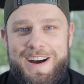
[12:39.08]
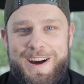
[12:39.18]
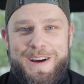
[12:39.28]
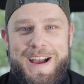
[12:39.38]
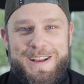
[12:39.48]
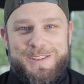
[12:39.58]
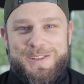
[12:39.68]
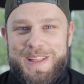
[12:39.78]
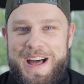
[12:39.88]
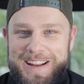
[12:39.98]
All right,
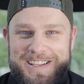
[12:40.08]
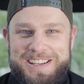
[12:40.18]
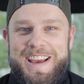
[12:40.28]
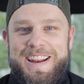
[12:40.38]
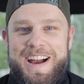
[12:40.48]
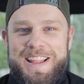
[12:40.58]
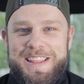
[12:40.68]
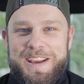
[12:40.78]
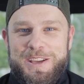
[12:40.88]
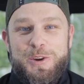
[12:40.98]
so that is it. I
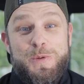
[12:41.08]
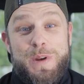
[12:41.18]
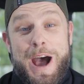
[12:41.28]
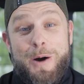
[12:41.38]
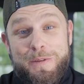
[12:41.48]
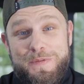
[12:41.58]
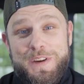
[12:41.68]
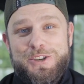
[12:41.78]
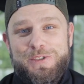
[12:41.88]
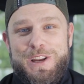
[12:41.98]
think you now
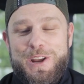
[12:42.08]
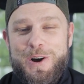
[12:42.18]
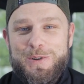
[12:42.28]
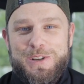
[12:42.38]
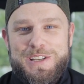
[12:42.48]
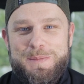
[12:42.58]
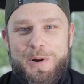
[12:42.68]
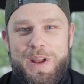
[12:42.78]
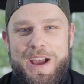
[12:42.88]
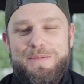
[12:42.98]
officially know just
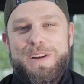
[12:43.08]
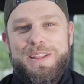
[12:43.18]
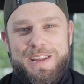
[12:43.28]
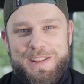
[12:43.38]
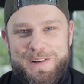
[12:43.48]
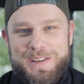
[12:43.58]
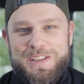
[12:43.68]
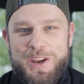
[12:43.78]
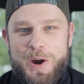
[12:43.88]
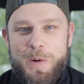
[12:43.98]
about everything there is
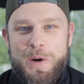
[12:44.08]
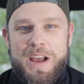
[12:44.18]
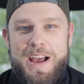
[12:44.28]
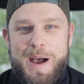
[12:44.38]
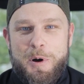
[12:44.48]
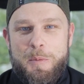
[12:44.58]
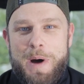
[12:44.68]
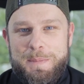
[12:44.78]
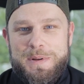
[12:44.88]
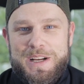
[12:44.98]
to know about
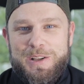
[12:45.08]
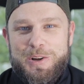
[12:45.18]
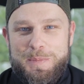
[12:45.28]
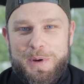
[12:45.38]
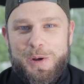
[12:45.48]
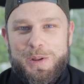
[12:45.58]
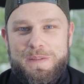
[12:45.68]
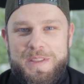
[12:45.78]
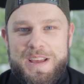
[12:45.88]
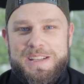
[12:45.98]
my particular build
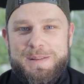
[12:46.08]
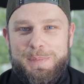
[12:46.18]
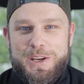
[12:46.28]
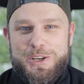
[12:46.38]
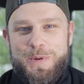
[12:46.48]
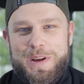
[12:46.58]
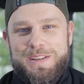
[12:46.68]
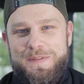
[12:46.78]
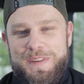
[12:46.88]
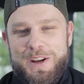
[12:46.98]
of this Pleasureway
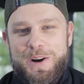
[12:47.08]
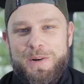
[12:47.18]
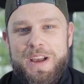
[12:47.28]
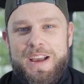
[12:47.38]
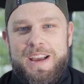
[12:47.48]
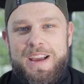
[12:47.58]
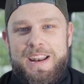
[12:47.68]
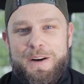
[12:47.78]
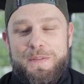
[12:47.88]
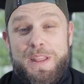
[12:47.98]
Tofino.
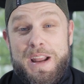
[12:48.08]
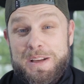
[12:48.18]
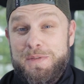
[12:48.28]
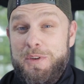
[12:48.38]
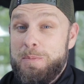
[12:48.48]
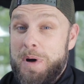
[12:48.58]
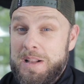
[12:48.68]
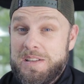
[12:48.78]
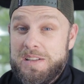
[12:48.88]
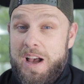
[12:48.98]
Now for the next few
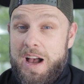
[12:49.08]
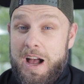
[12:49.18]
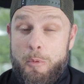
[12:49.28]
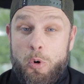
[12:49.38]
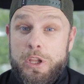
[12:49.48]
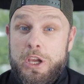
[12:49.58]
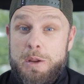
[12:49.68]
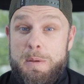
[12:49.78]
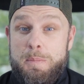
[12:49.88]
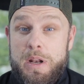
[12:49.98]
months, uh, I'm only
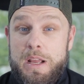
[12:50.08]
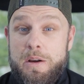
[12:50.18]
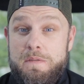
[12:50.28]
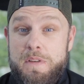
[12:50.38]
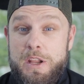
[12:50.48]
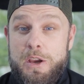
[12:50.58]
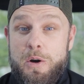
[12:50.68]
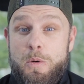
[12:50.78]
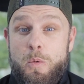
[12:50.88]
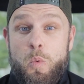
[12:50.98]
gonna be putting out a
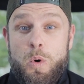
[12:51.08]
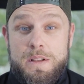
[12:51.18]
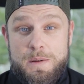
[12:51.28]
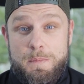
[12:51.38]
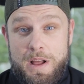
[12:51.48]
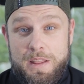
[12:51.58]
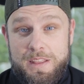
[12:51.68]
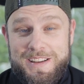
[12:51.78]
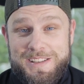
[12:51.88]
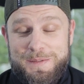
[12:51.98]
video once a month.
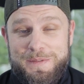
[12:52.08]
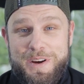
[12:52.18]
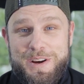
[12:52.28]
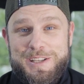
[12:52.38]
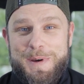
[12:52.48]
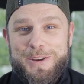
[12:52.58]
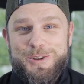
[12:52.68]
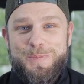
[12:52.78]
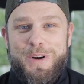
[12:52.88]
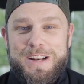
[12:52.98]
It's a very
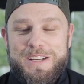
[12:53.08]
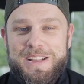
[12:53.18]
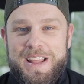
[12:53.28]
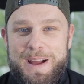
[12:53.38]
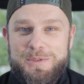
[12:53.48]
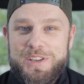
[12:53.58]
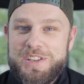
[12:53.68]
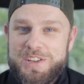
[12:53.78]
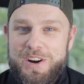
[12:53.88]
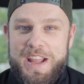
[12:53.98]
special project that I'm
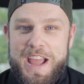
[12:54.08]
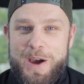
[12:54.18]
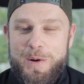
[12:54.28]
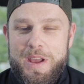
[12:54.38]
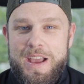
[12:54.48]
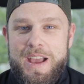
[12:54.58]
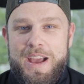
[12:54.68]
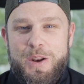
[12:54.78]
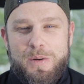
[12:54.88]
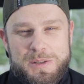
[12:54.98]
just starting out.
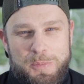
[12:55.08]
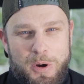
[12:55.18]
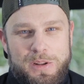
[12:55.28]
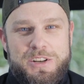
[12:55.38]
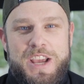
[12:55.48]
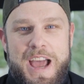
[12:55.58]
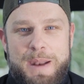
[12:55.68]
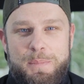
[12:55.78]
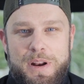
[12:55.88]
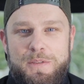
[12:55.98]
No spoilers
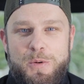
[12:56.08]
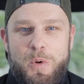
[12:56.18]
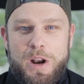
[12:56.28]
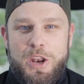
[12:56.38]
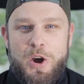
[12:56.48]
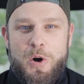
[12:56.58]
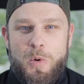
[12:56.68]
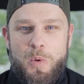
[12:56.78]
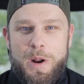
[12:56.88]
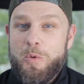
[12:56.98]
yet, but if you wanna know
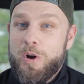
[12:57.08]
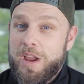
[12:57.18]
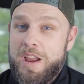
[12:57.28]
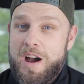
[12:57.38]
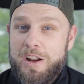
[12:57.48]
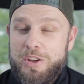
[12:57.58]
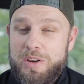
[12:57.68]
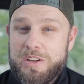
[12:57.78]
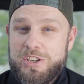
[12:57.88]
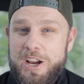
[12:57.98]
what I'm working on, you
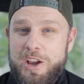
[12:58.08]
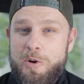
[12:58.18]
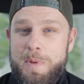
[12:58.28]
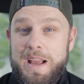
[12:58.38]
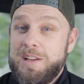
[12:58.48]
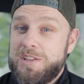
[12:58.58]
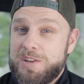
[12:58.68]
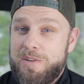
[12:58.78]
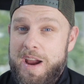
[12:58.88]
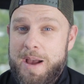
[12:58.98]
can check out my
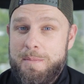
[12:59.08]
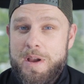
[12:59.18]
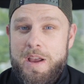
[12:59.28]
Instagram.